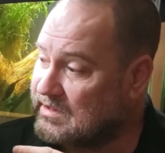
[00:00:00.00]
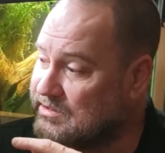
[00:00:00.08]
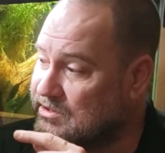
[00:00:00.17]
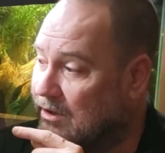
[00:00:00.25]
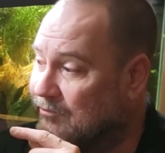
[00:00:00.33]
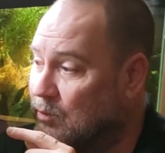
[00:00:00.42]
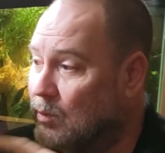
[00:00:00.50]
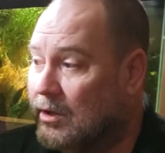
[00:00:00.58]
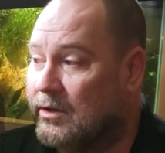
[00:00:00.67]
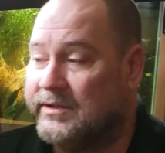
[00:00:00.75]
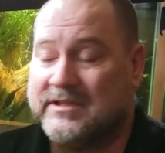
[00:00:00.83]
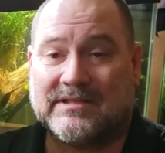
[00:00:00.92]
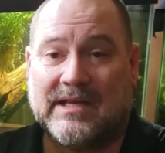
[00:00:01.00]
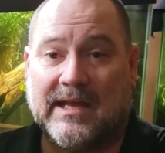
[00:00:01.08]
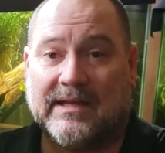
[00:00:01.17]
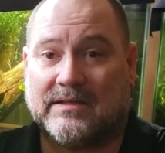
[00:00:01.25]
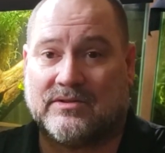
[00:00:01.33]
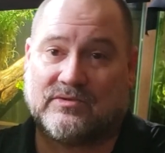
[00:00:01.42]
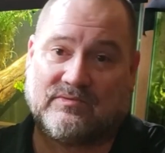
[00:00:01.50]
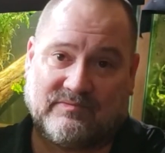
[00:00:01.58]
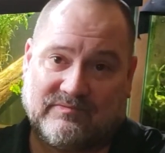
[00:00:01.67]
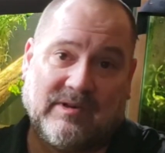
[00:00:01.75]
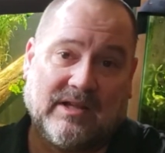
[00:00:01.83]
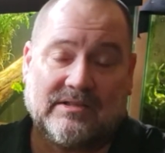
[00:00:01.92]
So if the water in this tank is
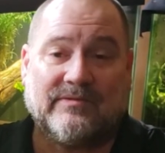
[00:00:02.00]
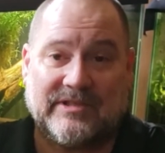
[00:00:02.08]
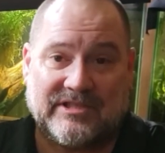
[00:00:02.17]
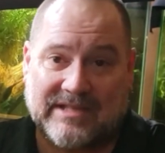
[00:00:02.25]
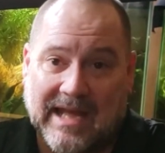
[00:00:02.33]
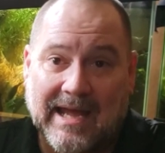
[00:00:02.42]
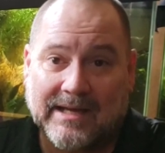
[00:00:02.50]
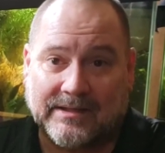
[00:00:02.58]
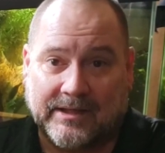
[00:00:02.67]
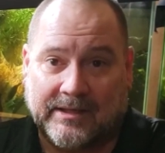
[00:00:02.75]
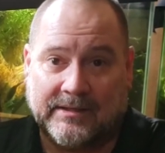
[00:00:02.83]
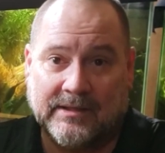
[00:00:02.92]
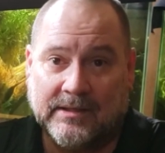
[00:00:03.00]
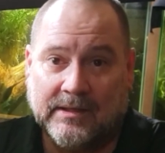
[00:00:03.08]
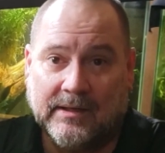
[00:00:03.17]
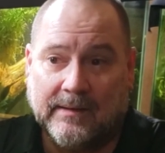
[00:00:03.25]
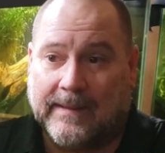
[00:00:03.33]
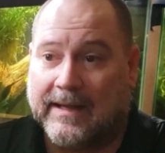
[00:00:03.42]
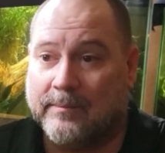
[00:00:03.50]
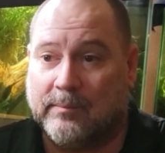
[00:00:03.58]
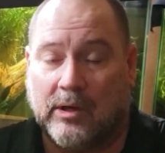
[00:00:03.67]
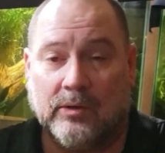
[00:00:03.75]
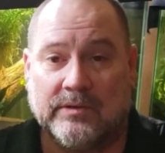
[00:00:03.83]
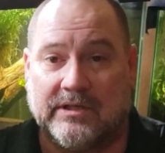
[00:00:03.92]
relatively stagnant, that
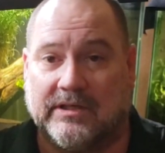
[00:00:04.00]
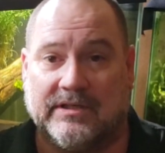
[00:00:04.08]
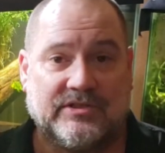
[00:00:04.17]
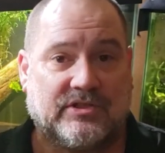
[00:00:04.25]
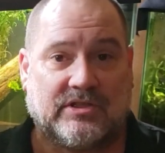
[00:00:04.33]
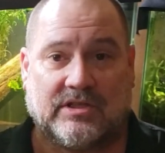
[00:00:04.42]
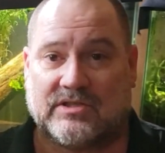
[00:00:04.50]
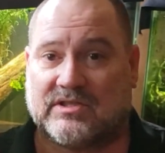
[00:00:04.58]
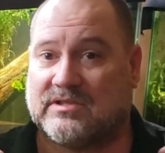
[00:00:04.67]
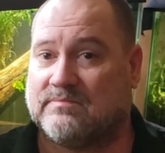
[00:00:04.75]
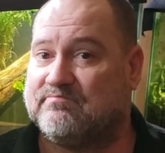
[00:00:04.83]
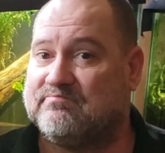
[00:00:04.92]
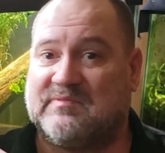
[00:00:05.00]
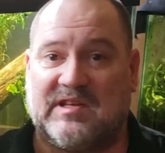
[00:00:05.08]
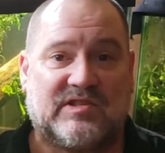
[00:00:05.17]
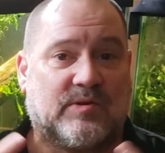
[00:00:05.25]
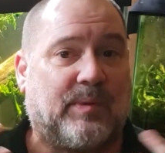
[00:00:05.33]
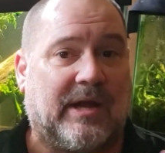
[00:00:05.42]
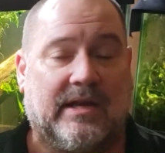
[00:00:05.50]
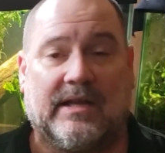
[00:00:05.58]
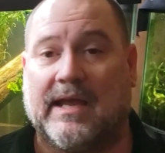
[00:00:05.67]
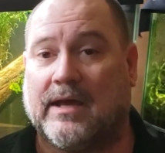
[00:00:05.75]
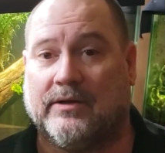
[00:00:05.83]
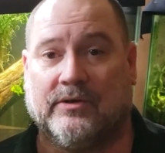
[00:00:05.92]
ammonia is just dissipating
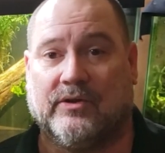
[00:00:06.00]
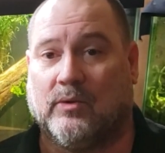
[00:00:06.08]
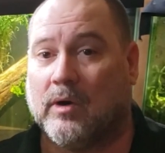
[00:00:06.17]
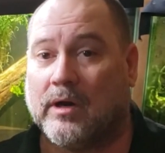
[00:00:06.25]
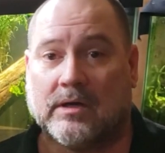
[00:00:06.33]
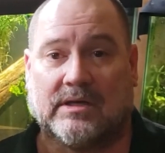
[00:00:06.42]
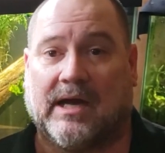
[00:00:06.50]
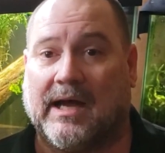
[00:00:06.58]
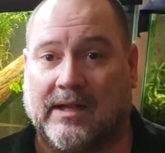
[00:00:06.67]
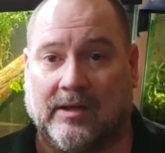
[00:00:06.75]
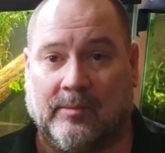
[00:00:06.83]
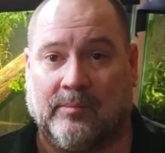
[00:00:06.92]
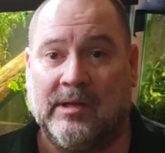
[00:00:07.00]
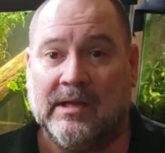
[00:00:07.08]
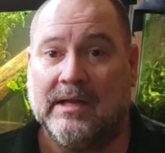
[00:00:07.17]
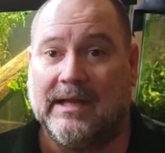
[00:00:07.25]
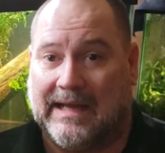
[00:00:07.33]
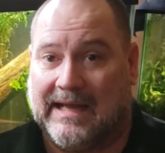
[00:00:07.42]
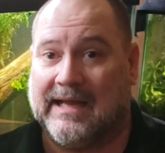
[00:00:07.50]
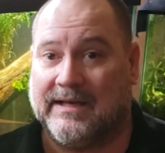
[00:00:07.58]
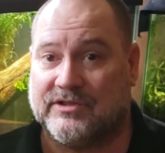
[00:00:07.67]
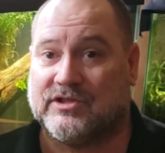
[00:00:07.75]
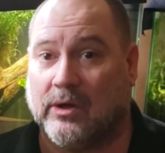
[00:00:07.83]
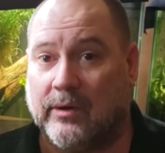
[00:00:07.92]
out into the water column and
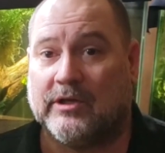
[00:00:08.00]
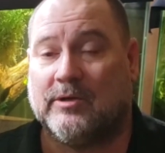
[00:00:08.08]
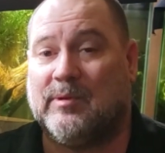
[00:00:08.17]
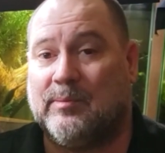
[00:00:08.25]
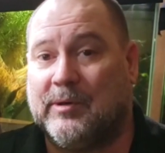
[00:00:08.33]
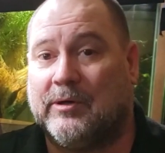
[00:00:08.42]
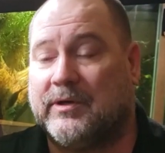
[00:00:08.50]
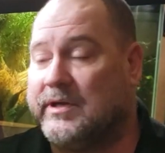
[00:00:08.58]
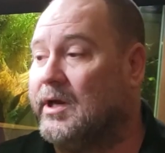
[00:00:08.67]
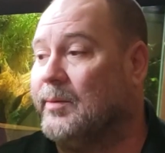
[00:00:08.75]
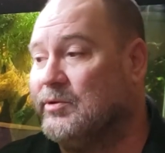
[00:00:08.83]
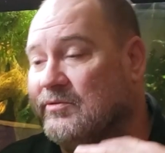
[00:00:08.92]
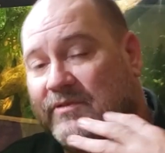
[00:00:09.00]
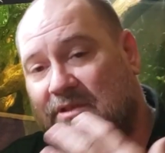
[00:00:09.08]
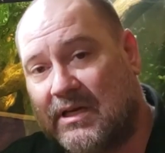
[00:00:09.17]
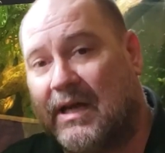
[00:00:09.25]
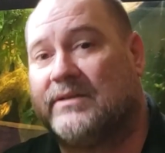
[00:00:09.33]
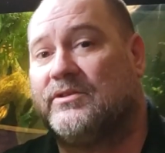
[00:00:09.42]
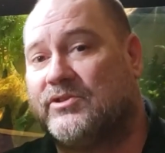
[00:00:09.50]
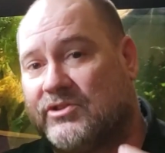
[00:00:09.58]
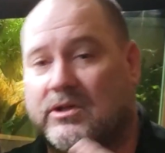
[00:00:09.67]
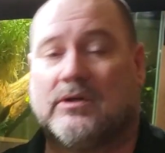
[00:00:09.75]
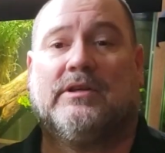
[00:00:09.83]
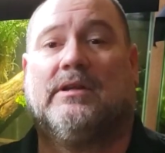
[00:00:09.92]
is going to be building up. You've got to
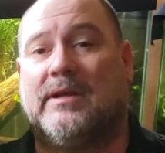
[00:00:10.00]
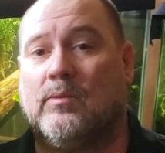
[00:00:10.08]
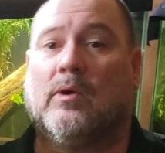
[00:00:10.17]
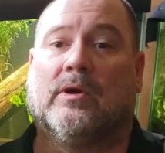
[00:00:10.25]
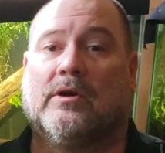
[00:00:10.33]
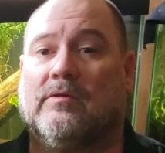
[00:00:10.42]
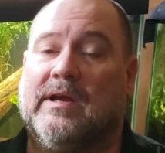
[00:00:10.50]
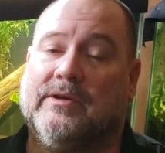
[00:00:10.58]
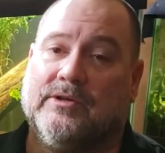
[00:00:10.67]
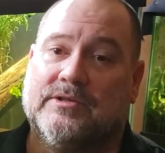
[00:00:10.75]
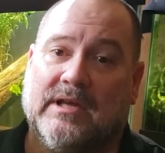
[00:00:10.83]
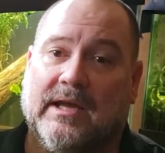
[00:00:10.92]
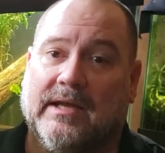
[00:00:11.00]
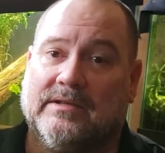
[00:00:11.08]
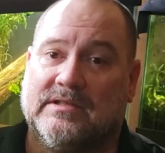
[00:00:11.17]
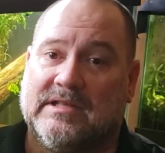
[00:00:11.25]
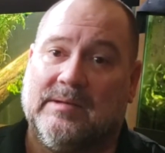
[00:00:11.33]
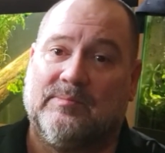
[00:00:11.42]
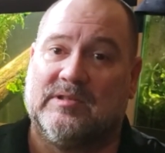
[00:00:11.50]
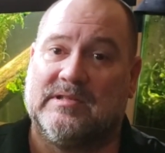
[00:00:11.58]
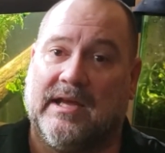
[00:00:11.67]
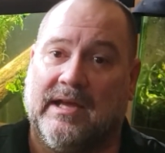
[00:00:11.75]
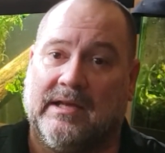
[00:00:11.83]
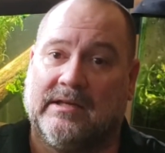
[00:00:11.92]
circulate water around your tank to keep the
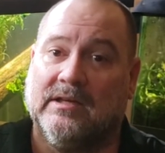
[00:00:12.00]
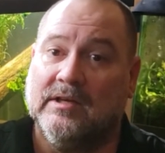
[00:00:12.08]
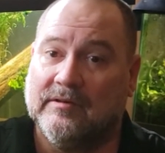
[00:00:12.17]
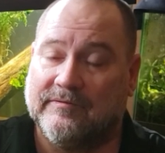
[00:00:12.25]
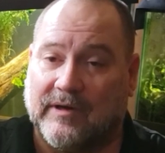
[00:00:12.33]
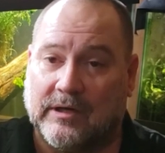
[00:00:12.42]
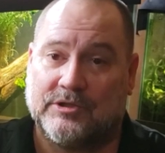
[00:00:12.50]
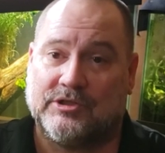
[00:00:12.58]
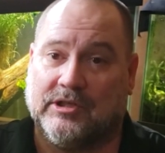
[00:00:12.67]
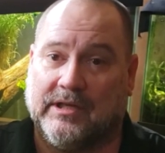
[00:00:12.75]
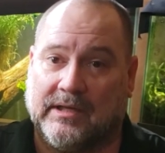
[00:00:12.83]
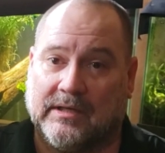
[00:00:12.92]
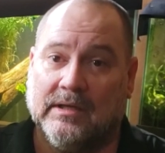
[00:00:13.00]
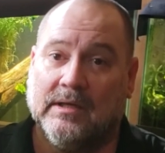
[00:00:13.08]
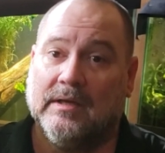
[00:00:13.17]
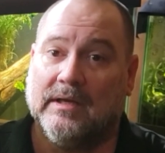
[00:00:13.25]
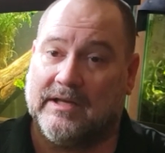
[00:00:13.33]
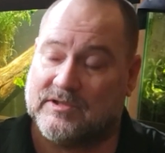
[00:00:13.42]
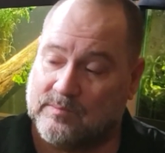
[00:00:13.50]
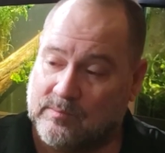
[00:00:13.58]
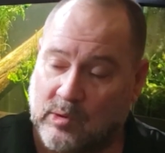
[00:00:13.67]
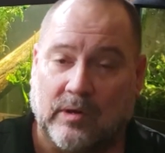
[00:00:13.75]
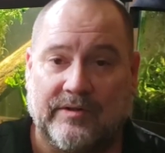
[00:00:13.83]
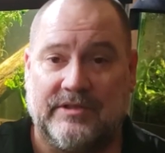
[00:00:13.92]
tank functioning. It's
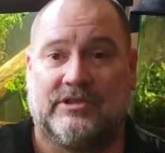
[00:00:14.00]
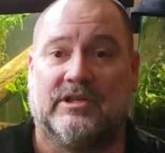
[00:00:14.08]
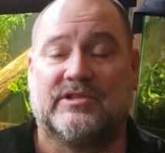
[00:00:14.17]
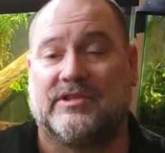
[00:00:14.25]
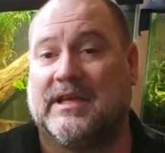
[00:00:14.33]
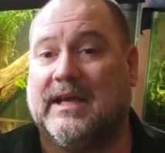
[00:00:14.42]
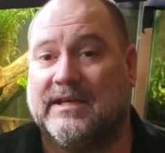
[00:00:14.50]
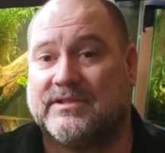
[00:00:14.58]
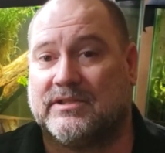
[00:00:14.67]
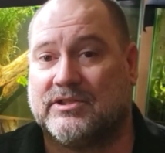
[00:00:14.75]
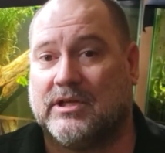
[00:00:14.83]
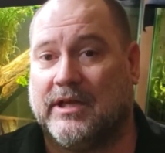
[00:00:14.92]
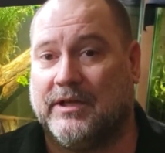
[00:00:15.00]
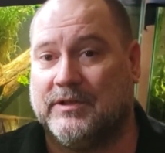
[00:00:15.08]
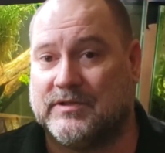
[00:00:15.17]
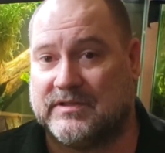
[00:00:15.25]
more than just the gas exchange.